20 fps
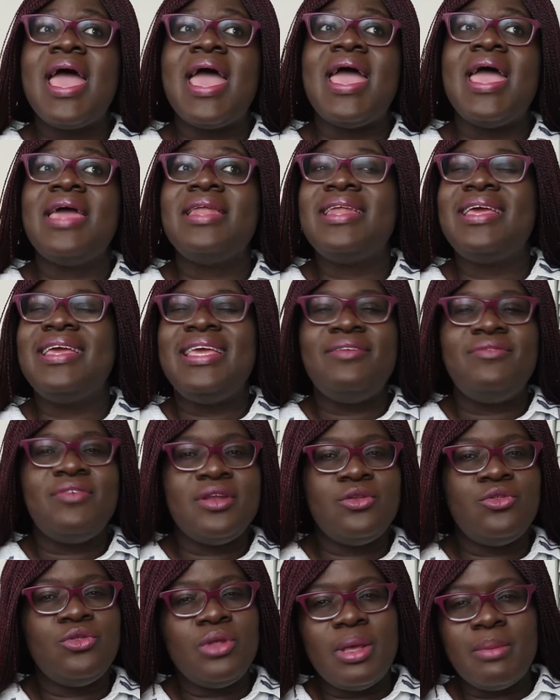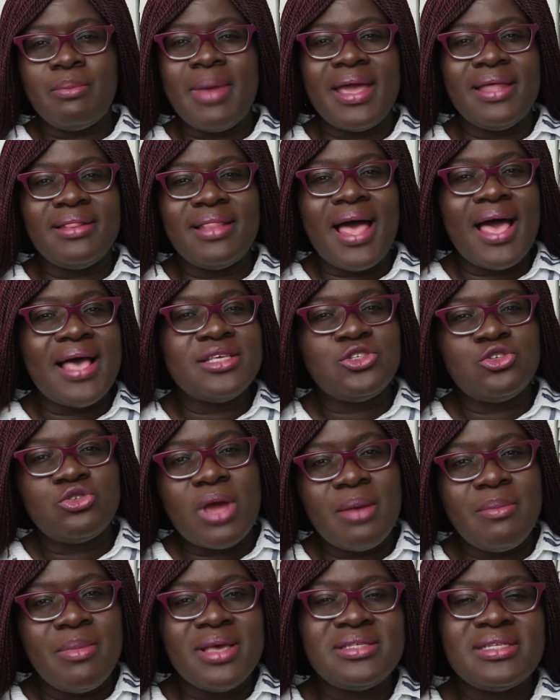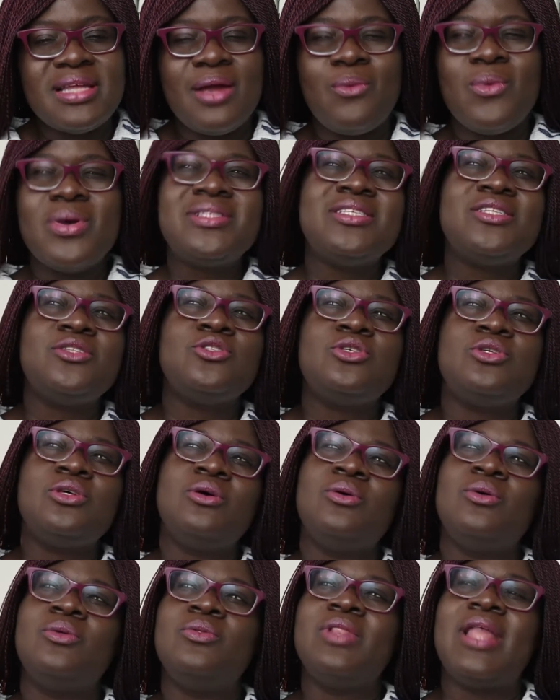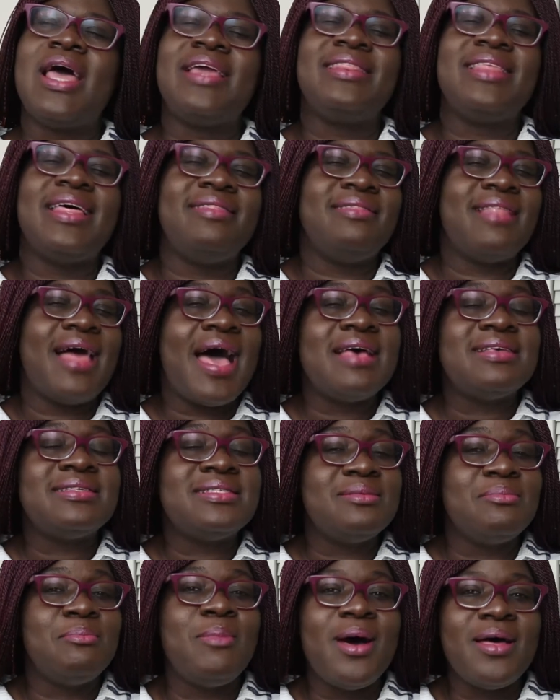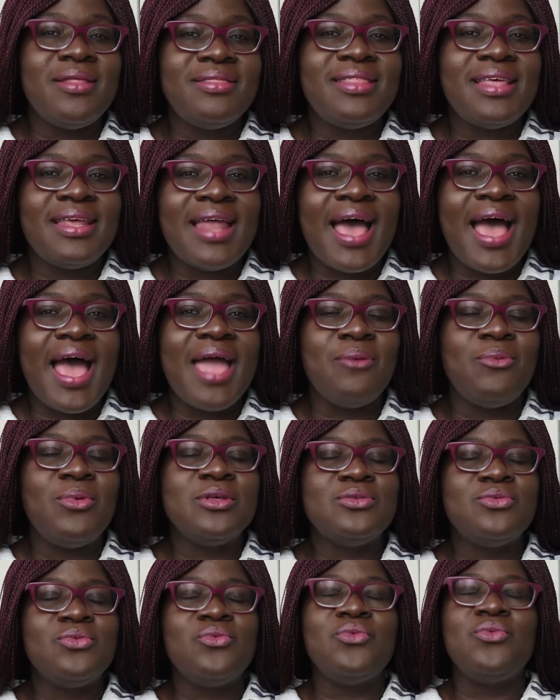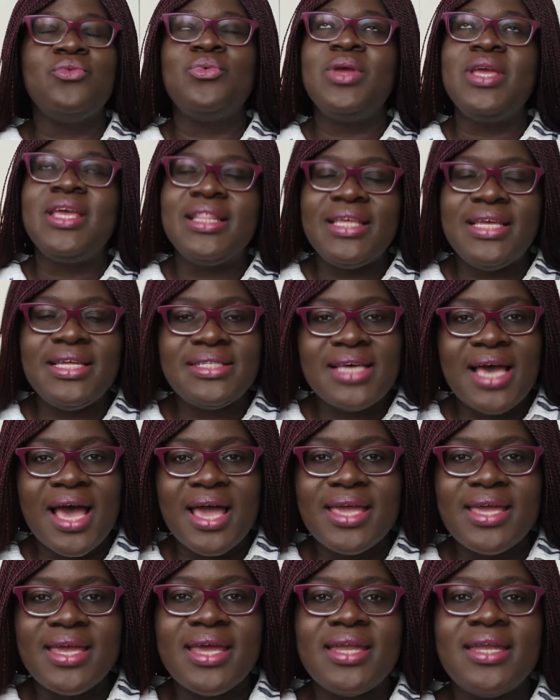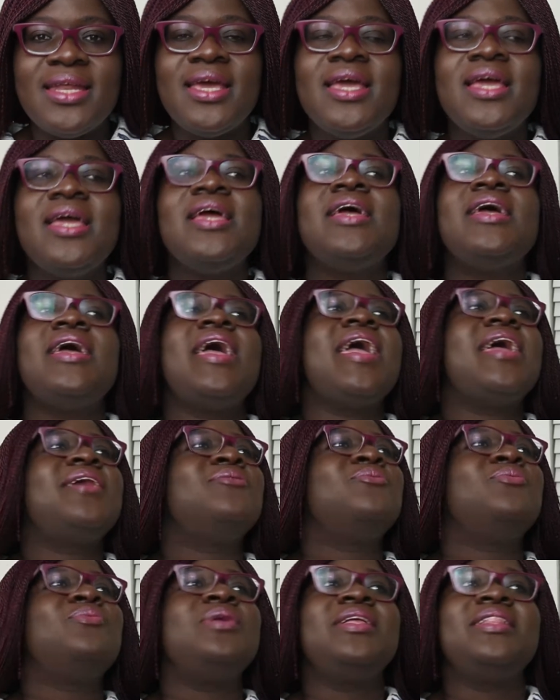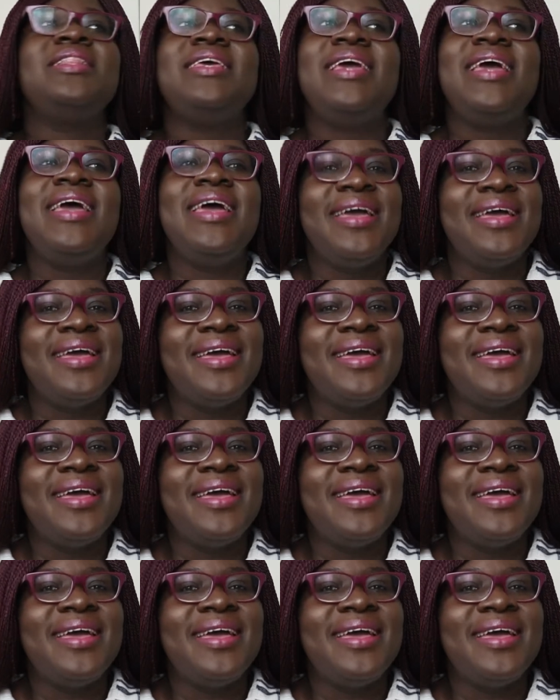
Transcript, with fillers: And even in my last trimester, it wasn't till like the last month that I was really tired and really